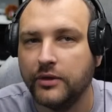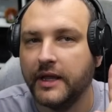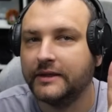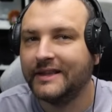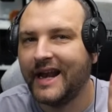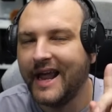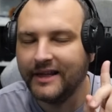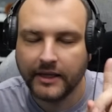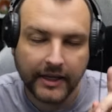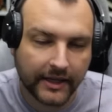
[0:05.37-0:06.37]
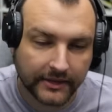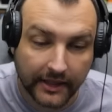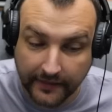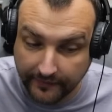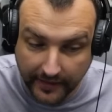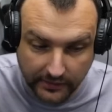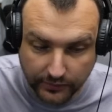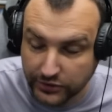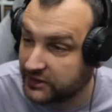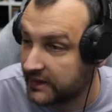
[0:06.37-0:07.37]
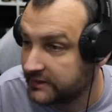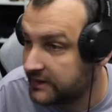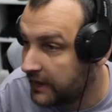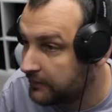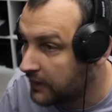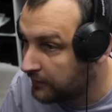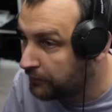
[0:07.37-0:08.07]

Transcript: the trade-in event, which is extremely